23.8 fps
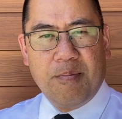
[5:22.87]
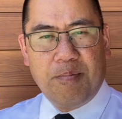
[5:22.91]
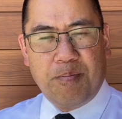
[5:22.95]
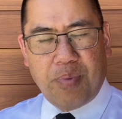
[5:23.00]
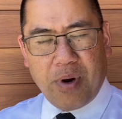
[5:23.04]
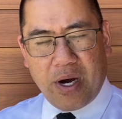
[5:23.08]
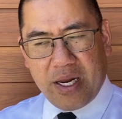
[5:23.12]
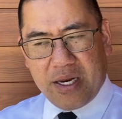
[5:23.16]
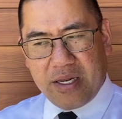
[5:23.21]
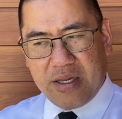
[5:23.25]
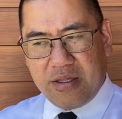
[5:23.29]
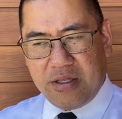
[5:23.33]

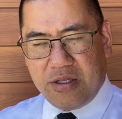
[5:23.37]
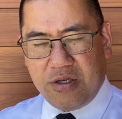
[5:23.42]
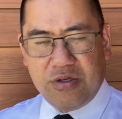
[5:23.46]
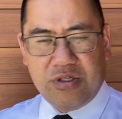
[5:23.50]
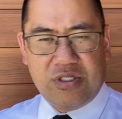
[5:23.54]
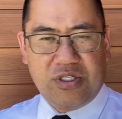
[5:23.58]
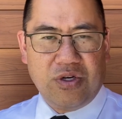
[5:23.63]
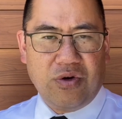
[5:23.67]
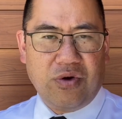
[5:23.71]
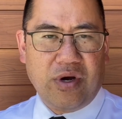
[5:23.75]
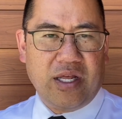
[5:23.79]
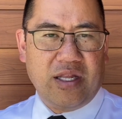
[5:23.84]
but you
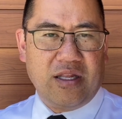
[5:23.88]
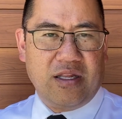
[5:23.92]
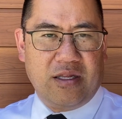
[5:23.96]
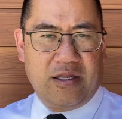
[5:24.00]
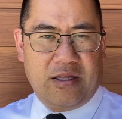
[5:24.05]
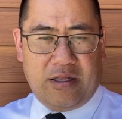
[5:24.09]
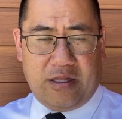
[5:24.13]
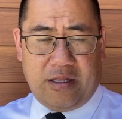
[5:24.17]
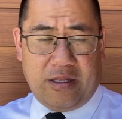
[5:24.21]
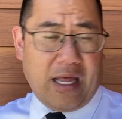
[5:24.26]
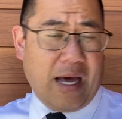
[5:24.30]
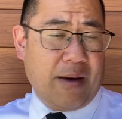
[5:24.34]
still had
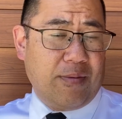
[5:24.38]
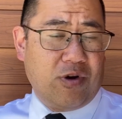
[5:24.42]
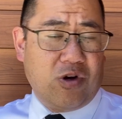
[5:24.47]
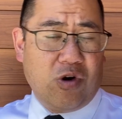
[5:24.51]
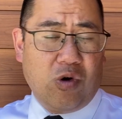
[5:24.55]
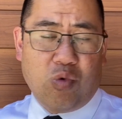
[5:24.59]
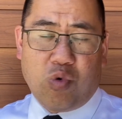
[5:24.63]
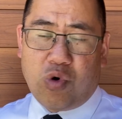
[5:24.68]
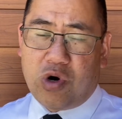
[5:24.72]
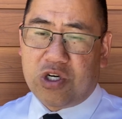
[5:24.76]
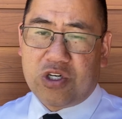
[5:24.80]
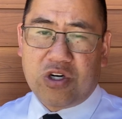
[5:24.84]
Lammikko
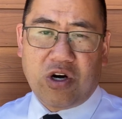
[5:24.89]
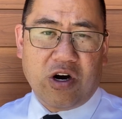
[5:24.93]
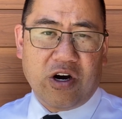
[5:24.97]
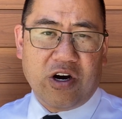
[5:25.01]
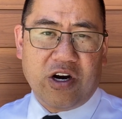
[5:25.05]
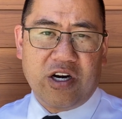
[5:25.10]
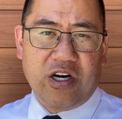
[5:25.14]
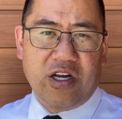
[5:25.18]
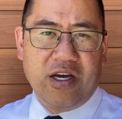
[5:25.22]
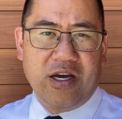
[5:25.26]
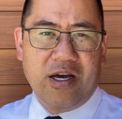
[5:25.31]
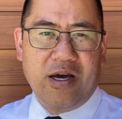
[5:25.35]
worked
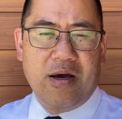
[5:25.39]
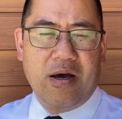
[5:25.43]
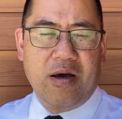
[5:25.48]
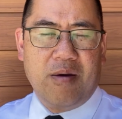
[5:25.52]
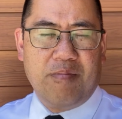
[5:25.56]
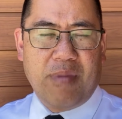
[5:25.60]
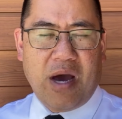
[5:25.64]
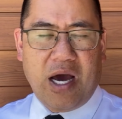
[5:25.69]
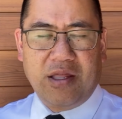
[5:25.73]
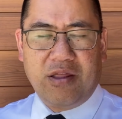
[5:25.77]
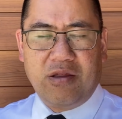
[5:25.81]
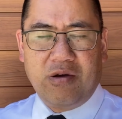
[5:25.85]
hard,
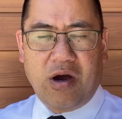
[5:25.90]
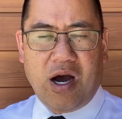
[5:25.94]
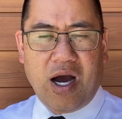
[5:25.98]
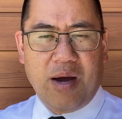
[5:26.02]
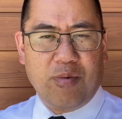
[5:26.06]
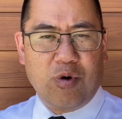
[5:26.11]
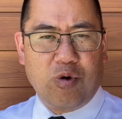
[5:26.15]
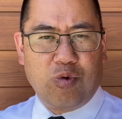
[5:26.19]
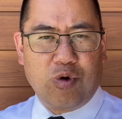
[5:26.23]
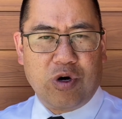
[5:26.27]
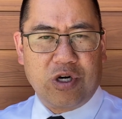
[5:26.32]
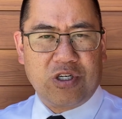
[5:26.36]
Matthew
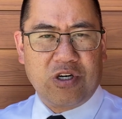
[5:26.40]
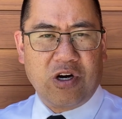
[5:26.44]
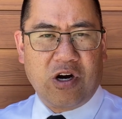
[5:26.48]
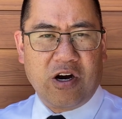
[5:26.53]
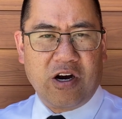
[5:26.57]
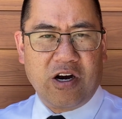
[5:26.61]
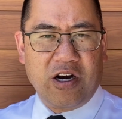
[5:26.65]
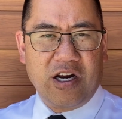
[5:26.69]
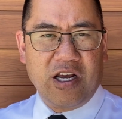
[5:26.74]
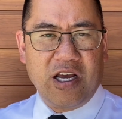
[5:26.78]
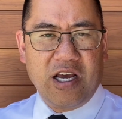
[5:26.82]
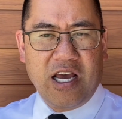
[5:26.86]
Highmore worked
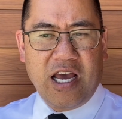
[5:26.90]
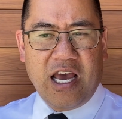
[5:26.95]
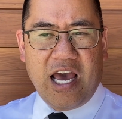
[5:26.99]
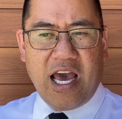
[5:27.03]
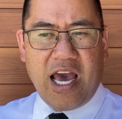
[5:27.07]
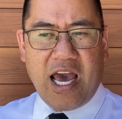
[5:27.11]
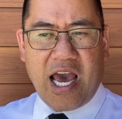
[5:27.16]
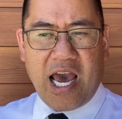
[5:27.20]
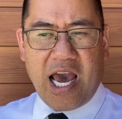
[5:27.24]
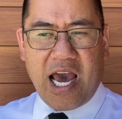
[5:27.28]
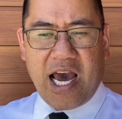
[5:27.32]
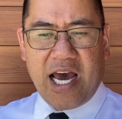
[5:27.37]
hard,
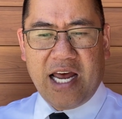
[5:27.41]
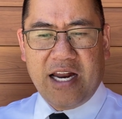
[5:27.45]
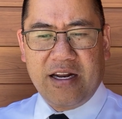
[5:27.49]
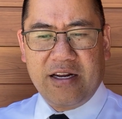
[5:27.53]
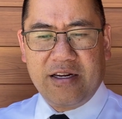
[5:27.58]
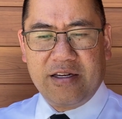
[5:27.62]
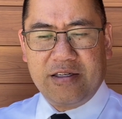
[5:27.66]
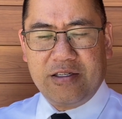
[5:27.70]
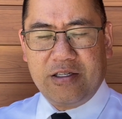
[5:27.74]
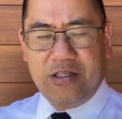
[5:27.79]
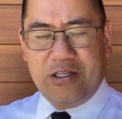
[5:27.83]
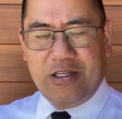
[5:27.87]
and
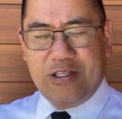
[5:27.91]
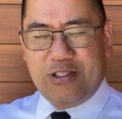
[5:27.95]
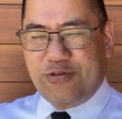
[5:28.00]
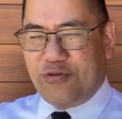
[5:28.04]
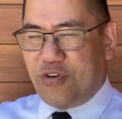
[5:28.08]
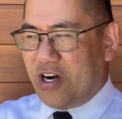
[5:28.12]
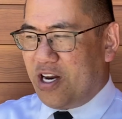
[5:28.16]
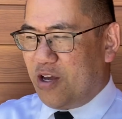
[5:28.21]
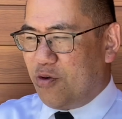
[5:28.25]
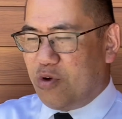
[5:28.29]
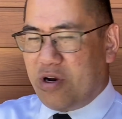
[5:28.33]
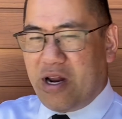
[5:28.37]
it's
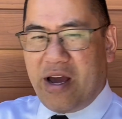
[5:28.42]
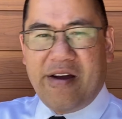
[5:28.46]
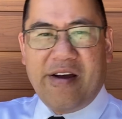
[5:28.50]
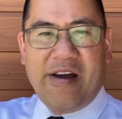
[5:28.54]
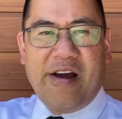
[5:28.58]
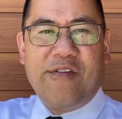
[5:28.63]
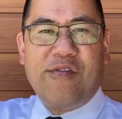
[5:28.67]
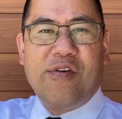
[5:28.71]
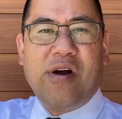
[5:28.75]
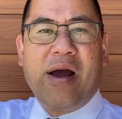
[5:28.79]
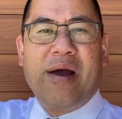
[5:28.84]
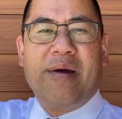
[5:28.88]
funny
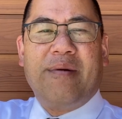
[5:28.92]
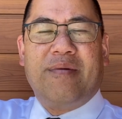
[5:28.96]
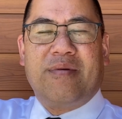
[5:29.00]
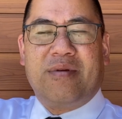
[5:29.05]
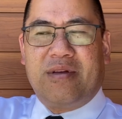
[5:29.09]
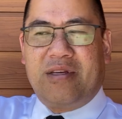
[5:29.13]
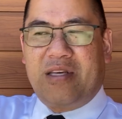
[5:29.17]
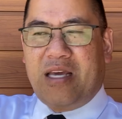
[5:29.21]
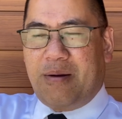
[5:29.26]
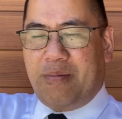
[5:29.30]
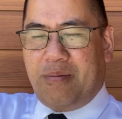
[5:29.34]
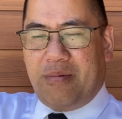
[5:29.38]
whenever I
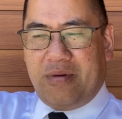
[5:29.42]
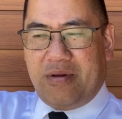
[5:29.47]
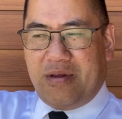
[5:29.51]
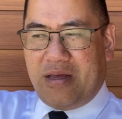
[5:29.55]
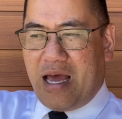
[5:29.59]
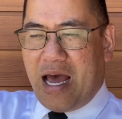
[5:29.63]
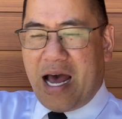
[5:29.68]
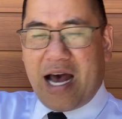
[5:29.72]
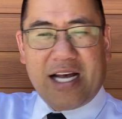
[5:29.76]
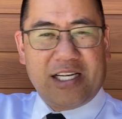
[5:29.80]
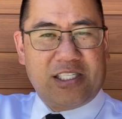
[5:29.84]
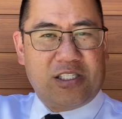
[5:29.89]
get
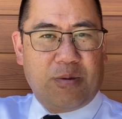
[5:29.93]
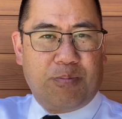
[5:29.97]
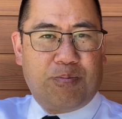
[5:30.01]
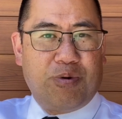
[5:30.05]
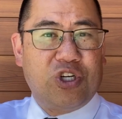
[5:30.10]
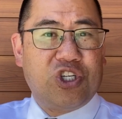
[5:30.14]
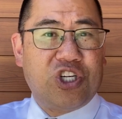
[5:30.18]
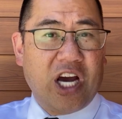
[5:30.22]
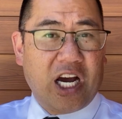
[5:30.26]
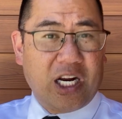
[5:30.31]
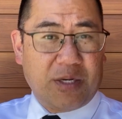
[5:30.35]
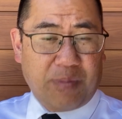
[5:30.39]
asked to
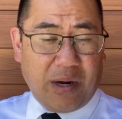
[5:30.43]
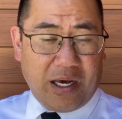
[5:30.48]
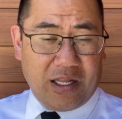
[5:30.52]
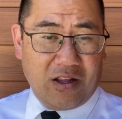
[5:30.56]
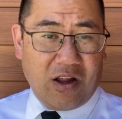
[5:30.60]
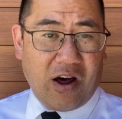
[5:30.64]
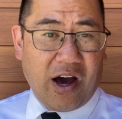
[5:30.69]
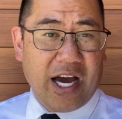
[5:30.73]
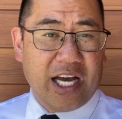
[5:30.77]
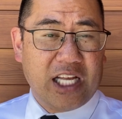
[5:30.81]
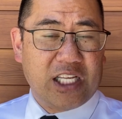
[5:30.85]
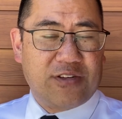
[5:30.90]
project my
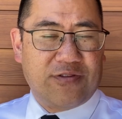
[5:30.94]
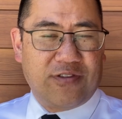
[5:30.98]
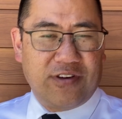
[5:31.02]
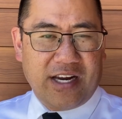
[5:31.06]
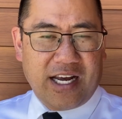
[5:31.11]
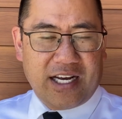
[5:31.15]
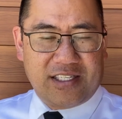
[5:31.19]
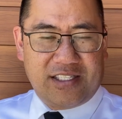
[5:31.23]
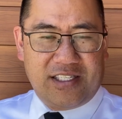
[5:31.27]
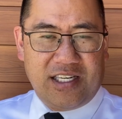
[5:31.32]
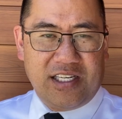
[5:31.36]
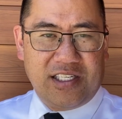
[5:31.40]
lines for
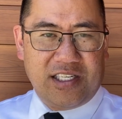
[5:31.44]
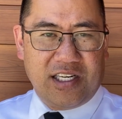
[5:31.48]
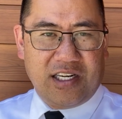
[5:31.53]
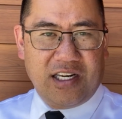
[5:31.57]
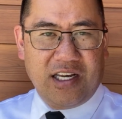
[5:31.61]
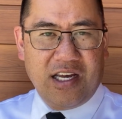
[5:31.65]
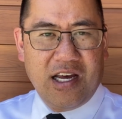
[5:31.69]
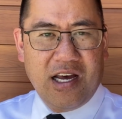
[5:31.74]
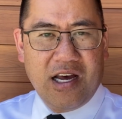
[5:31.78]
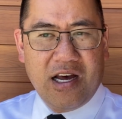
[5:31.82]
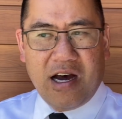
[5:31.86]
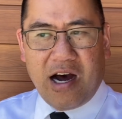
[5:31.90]
next season,
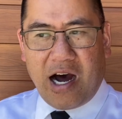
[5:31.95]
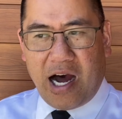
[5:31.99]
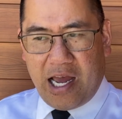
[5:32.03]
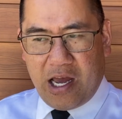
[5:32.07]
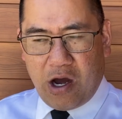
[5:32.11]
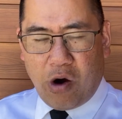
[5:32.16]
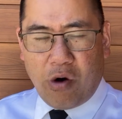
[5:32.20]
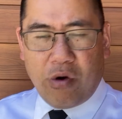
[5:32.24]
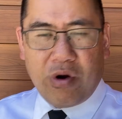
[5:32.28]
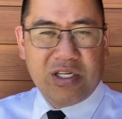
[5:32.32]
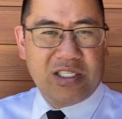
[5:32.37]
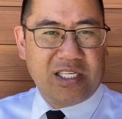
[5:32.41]
I
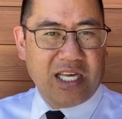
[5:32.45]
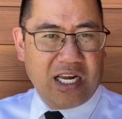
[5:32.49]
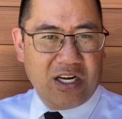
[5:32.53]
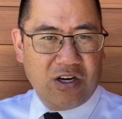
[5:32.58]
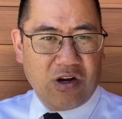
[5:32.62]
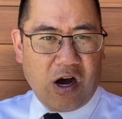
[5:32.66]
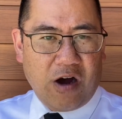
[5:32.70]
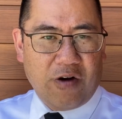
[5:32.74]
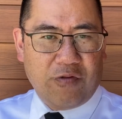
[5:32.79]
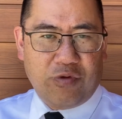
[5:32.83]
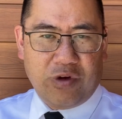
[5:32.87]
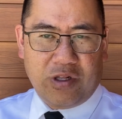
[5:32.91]
always end
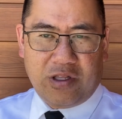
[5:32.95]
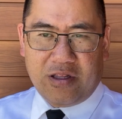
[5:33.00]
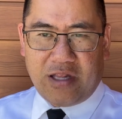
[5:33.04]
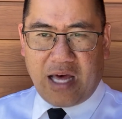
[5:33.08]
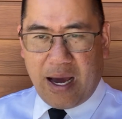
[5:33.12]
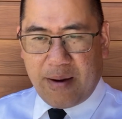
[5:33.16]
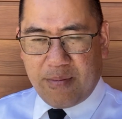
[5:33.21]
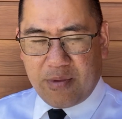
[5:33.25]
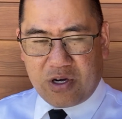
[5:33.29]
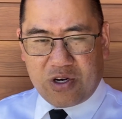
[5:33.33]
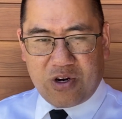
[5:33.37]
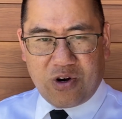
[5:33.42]
off with
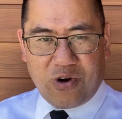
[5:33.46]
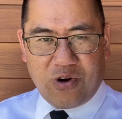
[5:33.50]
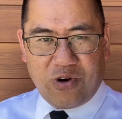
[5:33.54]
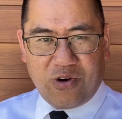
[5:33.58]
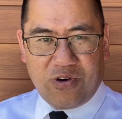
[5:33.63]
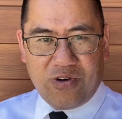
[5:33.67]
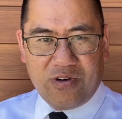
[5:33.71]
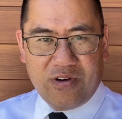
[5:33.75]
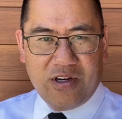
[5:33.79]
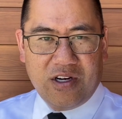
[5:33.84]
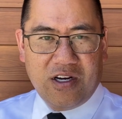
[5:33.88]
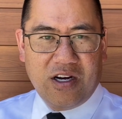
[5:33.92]

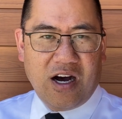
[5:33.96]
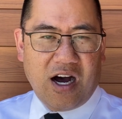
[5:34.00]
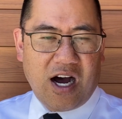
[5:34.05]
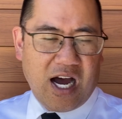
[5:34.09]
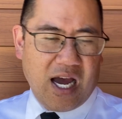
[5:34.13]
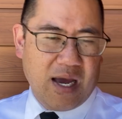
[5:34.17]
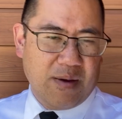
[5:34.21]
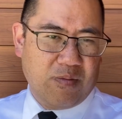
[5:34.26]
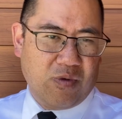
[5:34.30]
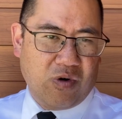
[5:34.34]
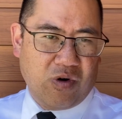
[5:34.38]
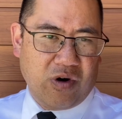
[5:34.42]
Lammikko,
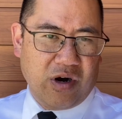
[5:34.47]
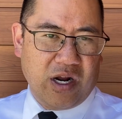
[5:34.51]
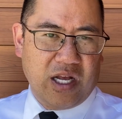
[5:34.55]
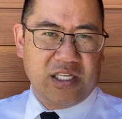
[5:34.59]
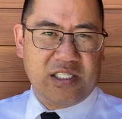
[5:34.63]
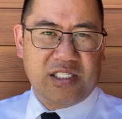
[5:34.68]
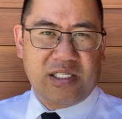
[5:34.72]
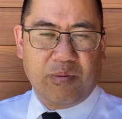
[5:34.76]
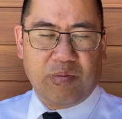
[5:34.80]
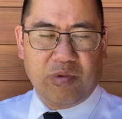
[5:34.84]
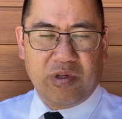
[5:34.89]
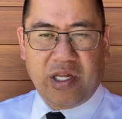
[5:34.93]
Highmore, and
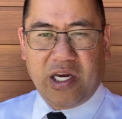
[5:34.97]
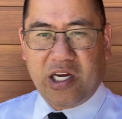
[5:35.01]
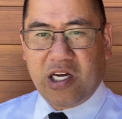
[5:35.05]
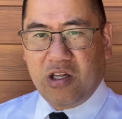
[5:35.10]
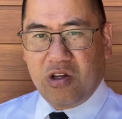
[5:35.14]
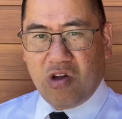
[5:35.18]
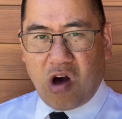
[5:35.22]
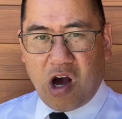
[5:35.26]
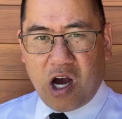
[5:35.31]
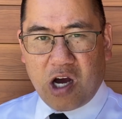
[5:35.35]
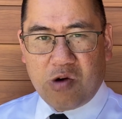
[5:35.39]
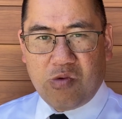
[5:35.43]
someone like a
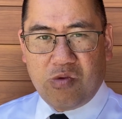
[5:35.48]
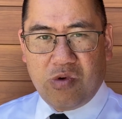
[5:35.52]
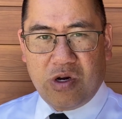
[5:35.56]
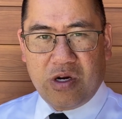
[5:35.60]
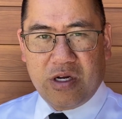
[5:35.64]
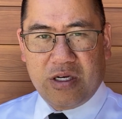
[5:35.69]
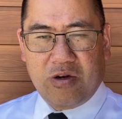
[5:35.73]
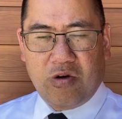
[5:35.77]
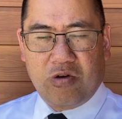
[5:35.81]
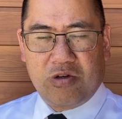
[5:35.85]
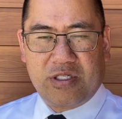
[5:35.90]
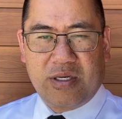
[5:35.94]
Lockwood
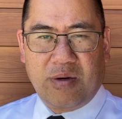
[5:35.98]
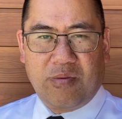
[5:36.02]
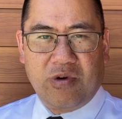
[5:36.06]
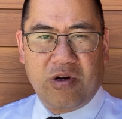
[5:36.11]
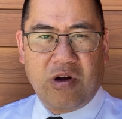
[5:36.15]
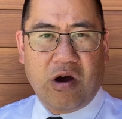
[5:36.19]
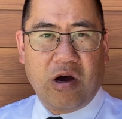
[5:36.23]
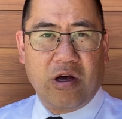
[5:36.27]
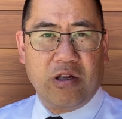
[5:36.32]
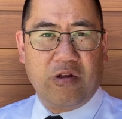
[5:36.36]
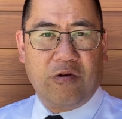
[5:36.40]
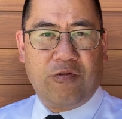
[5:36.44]
or someone
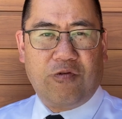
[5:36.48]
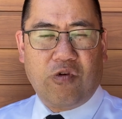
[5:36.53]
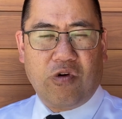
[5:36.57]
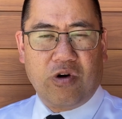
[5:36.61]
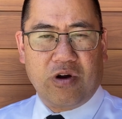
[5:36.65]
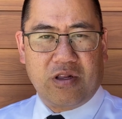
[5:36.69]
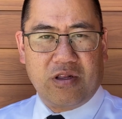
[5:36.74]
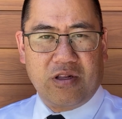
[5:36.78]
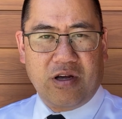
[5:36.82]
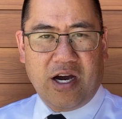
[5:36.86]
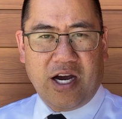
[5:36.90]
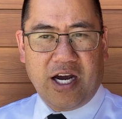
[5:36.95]
on the
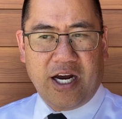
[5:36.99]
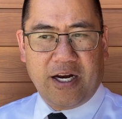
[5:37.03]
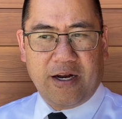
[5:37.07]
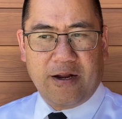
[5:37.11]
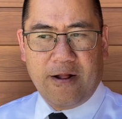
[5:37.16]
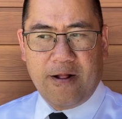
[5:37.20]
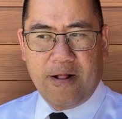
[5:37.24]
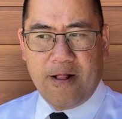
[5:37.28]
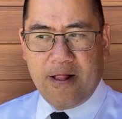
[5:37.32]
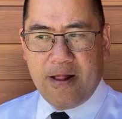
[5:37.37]
fourth line.